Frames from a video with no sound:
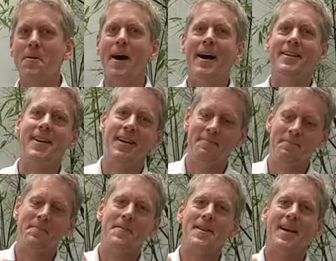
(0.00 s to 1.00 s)
add
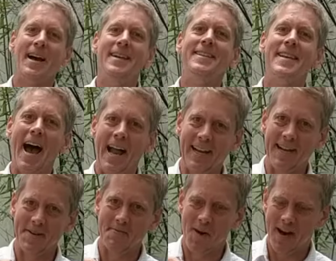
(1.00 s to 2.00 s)
an Italian
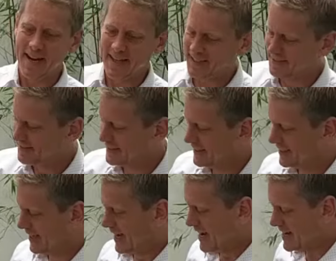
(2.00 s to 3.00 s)
wine.
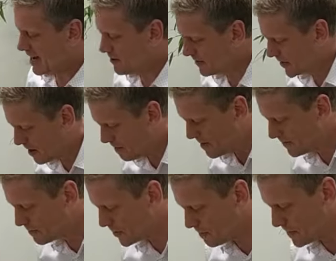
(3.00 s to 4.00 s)
And now we've got a bit of a
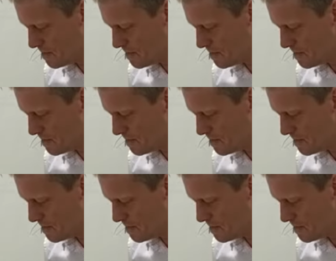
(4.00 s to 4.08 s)
problem,